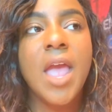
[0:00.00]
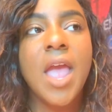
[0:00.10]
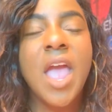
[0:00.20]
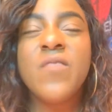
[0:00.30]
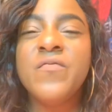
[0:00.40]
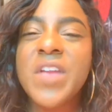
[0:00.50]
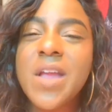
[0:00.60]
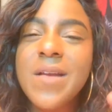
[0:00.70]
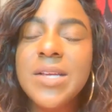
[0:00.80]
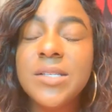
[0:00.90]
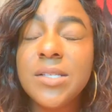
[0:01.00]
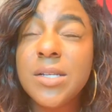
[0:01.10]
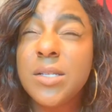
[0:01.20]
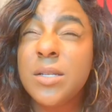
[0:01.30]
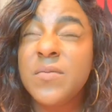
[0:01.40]
have very
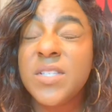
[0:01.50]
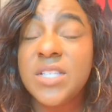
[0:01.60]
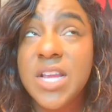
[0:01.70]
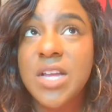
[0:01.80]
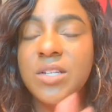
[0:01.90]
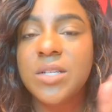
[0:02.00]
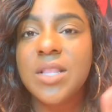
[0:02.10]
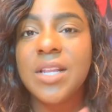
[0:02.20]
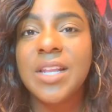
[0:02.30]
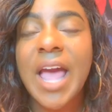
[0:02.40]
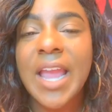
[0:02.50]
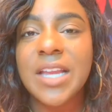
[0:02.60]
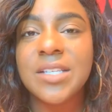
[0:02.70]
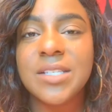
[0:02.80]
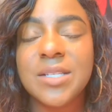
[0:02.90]
sensitive seeing to the light
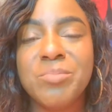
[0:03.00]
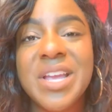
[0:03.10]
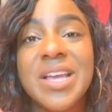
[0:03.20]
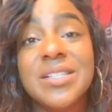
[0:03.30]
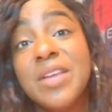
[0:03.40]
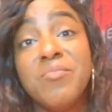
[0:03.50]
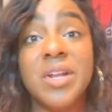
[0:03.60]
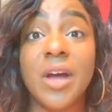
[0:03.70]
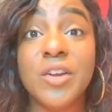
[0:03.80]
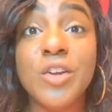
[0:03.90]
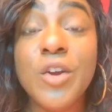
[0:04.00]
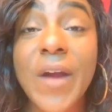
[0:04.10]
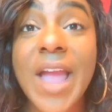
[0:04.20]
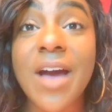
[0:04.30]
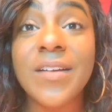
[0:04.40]
because they've been
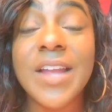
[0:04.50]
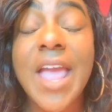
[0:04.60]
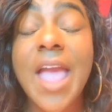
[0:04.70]
underground.